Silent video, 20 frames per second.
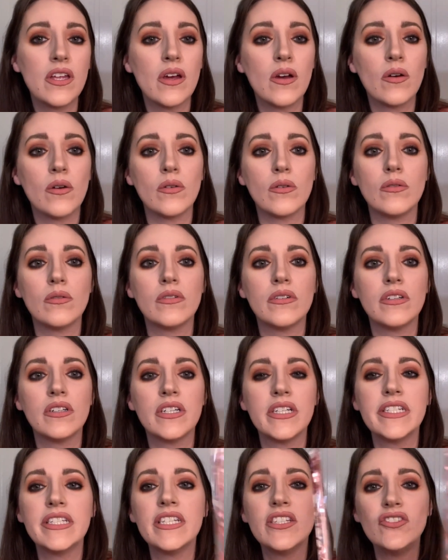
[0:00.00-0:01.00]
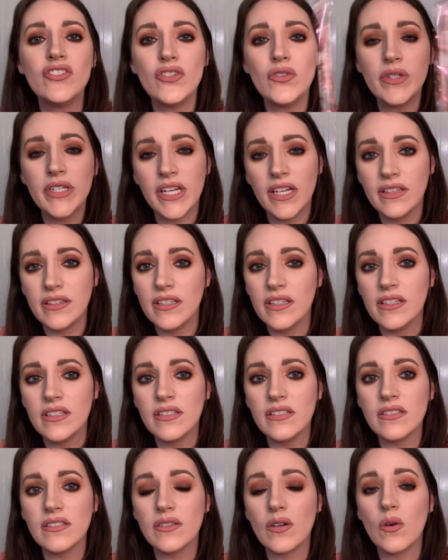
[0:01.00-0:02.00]
know, did you get
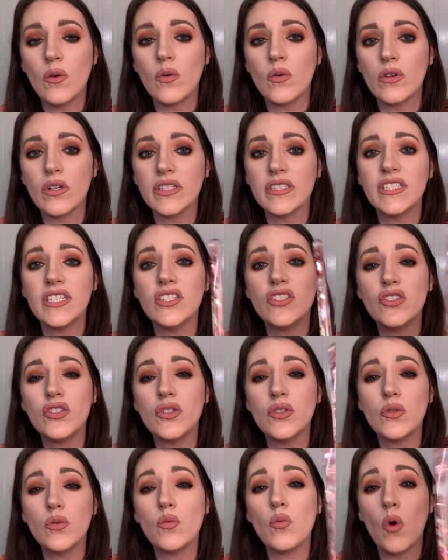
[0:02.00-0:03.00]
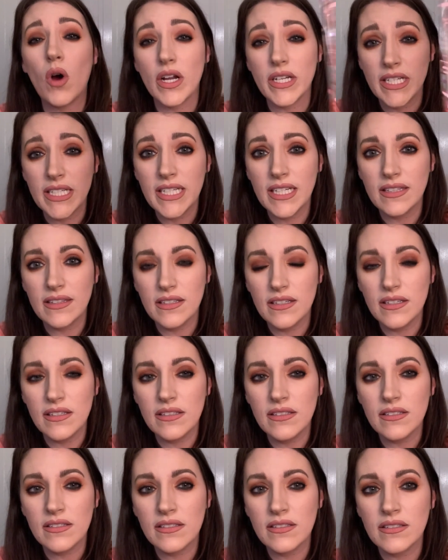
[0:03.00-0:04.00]
this or did you want to get
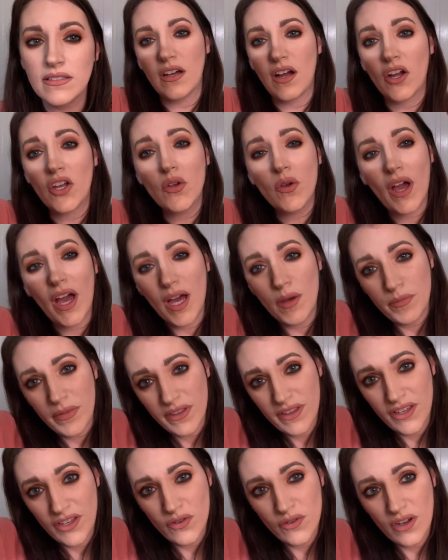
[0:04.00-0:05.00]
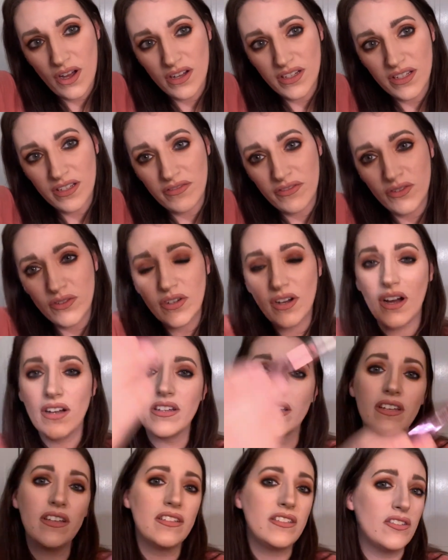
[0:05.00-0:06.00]
this? Are you happy that you got it if you got
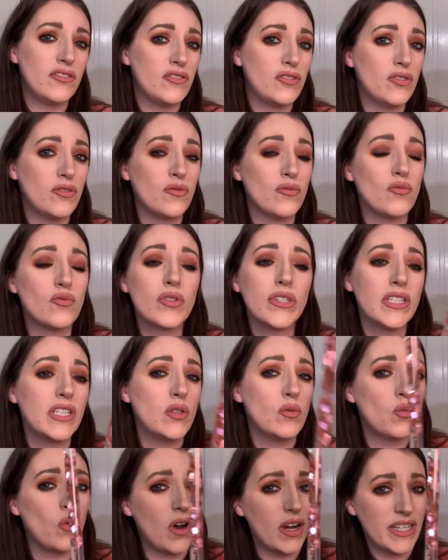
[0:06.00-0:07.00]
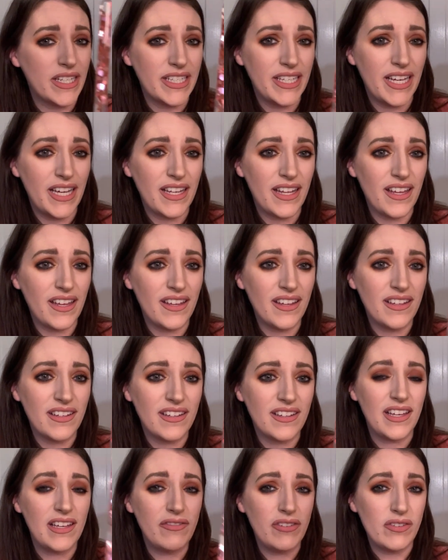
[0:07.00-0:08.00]
it? Did you really want to get it
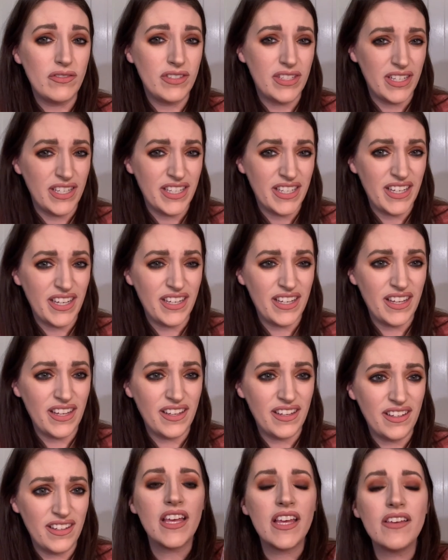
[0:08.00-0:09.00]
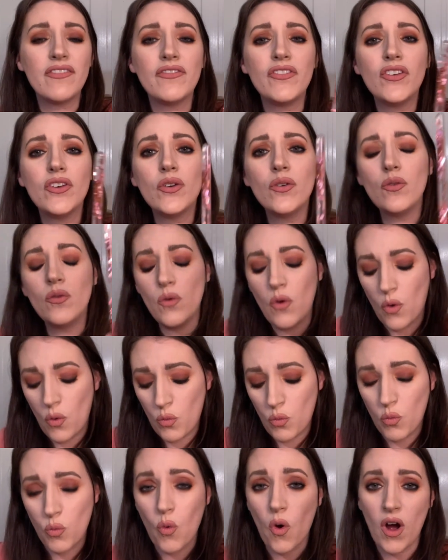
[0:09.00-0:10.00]
if you didn't get it? If you
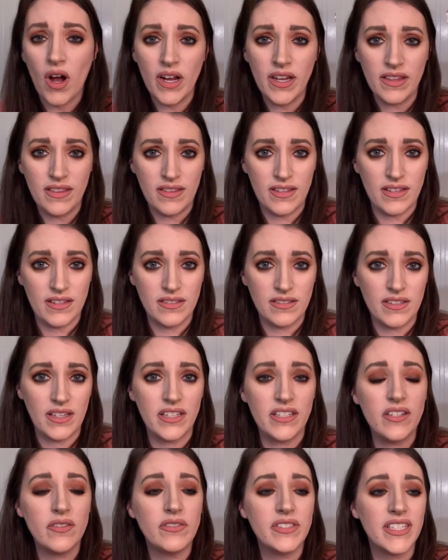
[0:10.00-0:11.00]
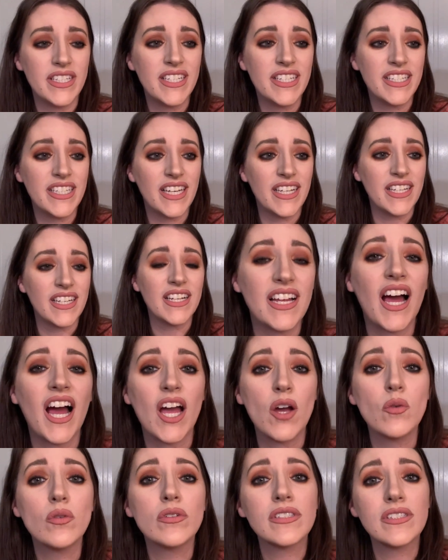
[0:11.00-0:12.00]
want this and you didn't get it,
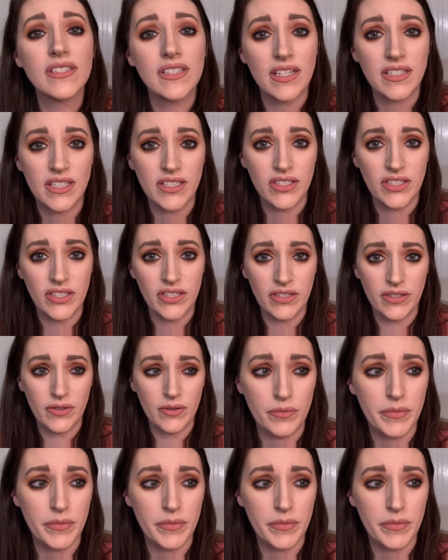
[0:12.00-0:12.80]
I will send it to you